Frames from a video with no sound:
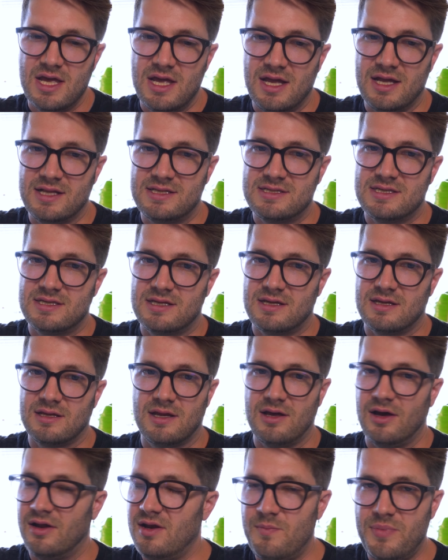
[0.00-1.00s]
It's
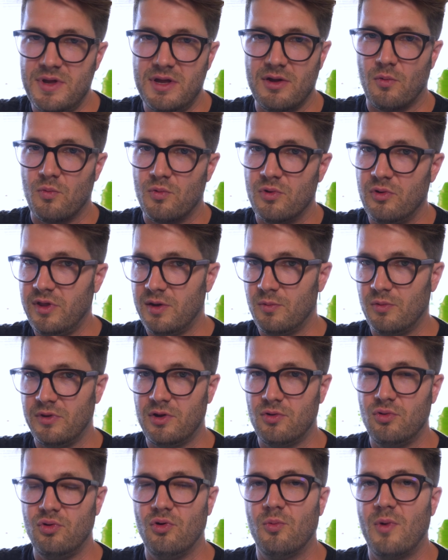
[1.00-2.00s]
gonna be a really,
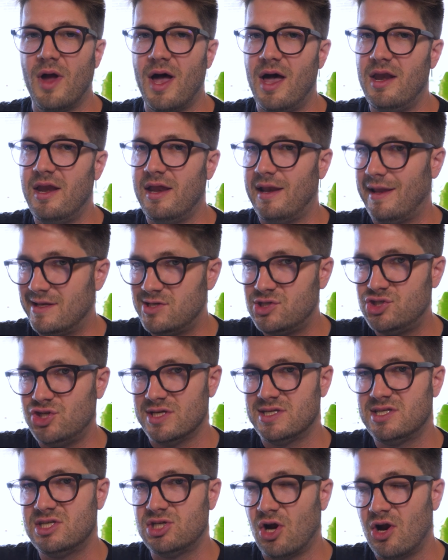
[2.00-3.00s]
really cool ride, and it's
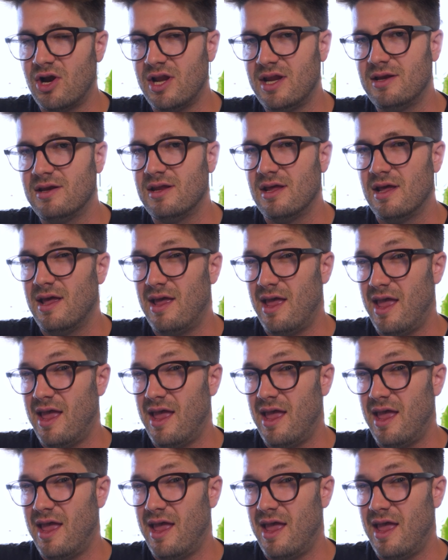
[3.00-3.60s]
just starting.